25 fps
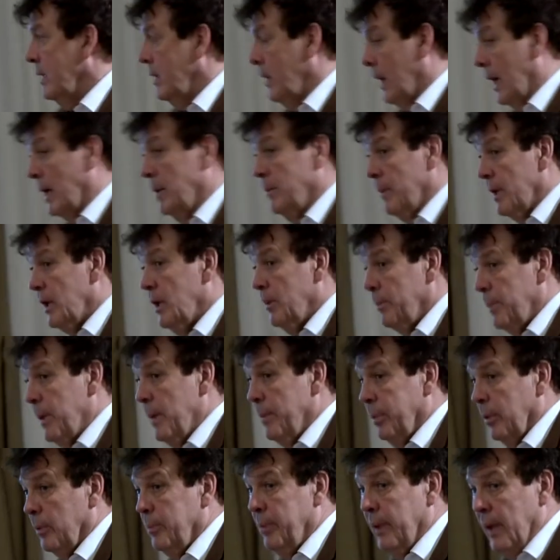and many
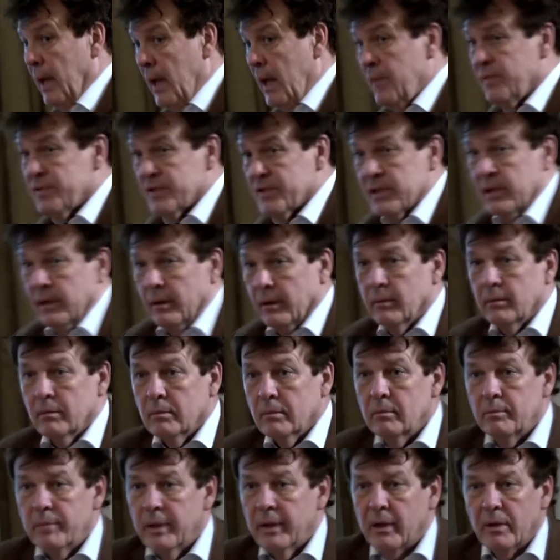people believe so,
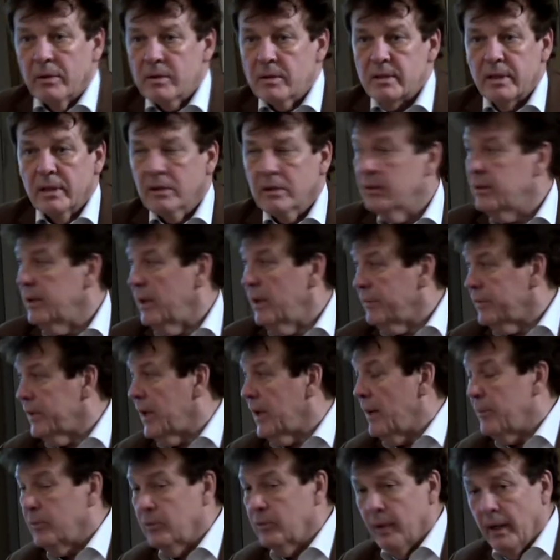because they don't have
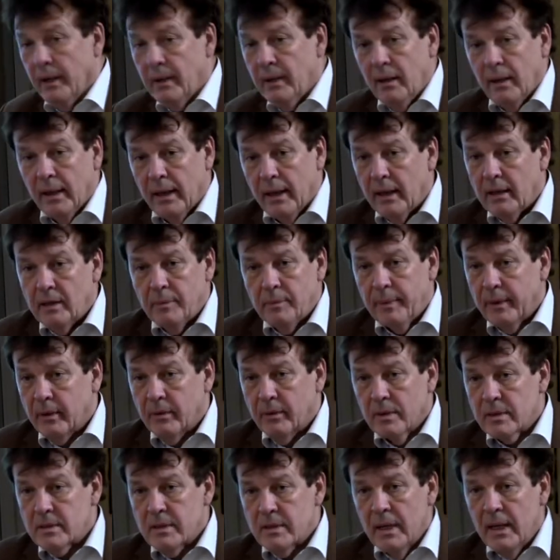time to analyze,
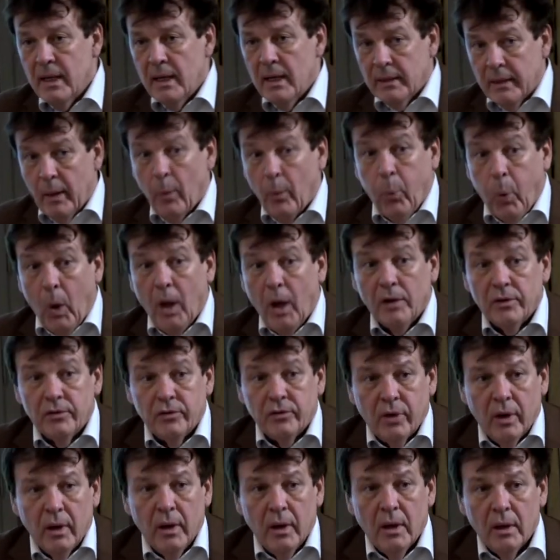because
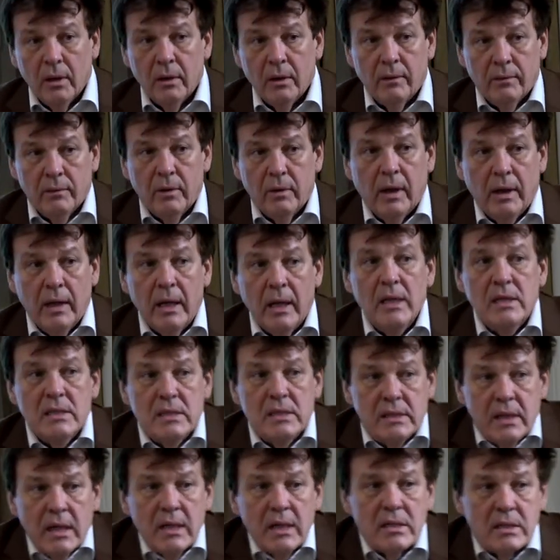they
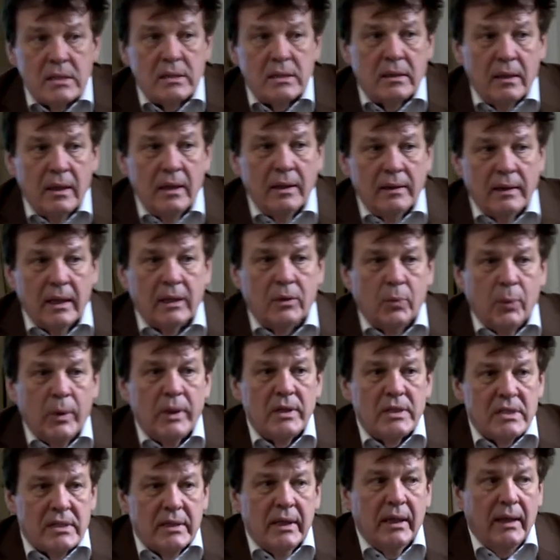insist that we
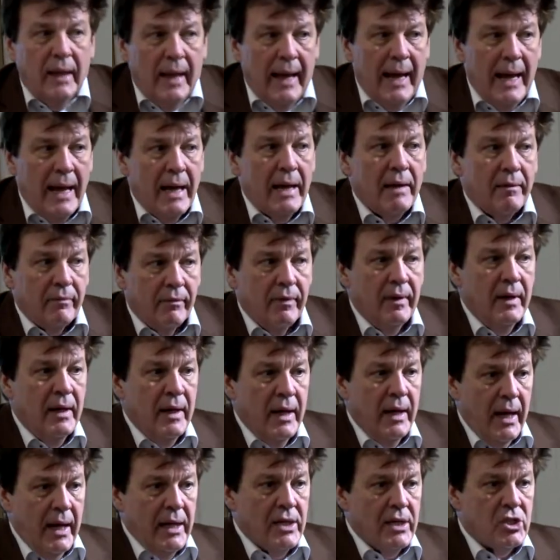still have
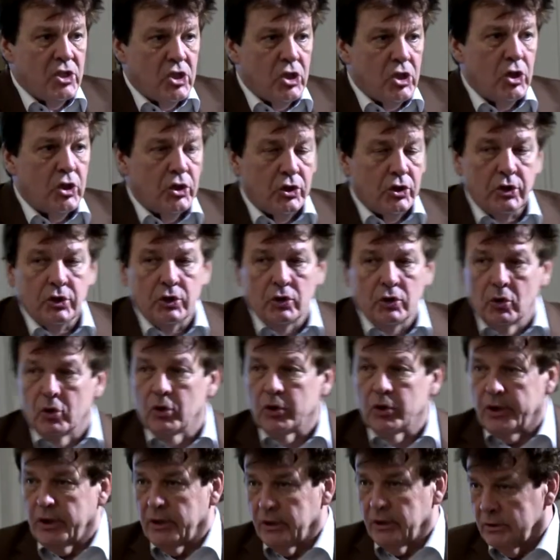a certain
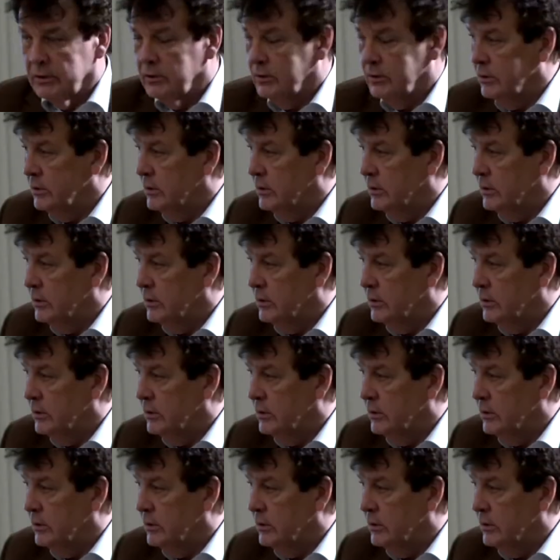order,